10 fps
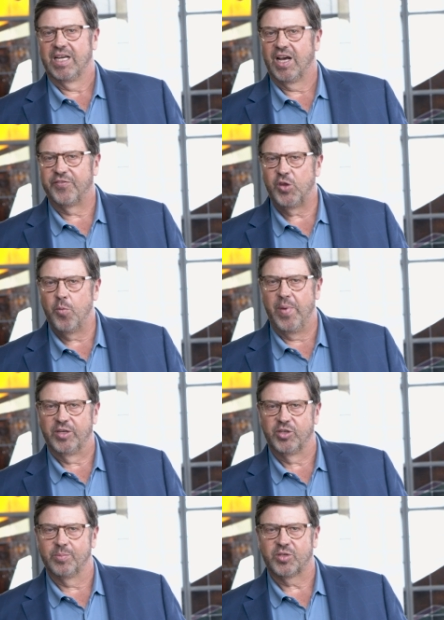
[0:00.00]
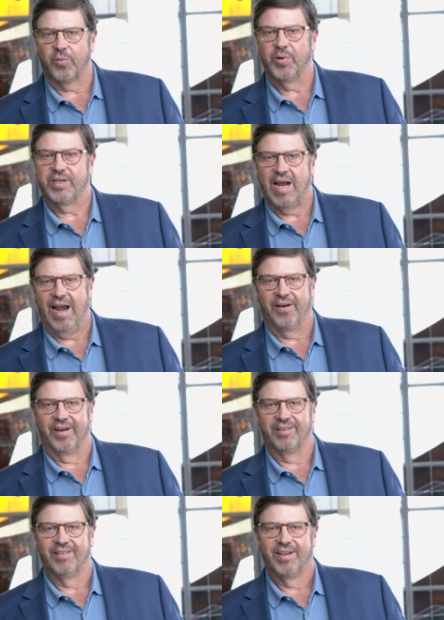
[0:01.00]
A few bishops are
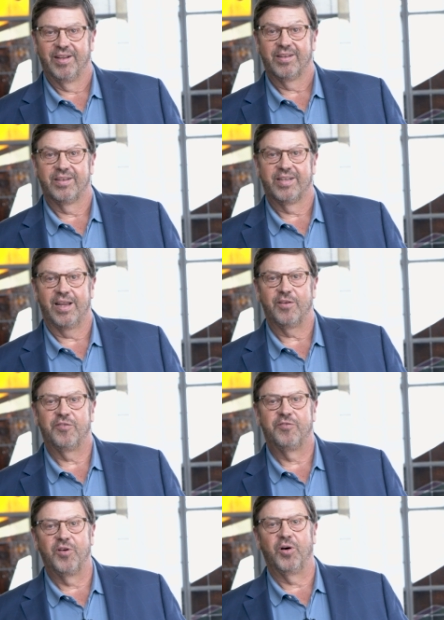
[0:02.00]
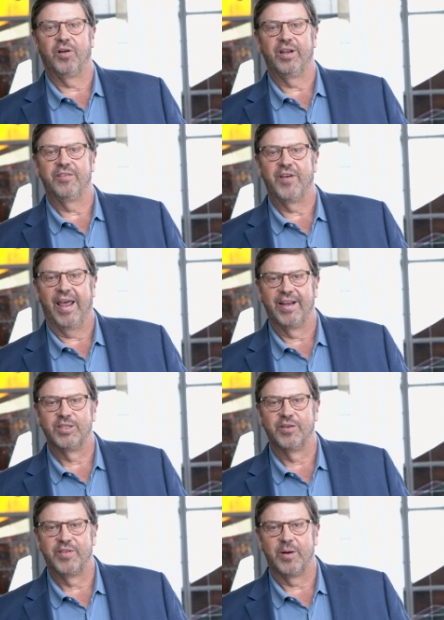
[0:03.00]
retiring to take full
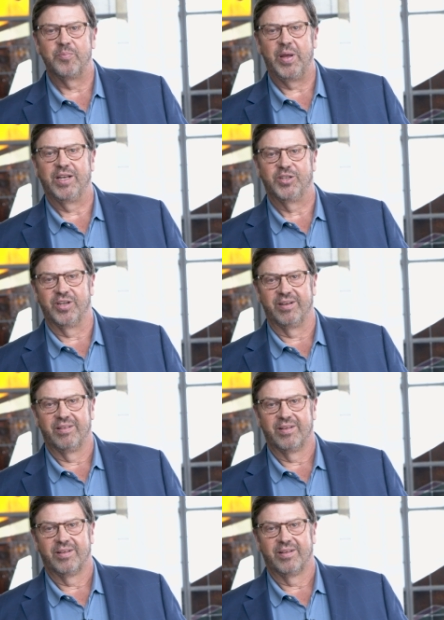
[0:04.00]
advantage of their pension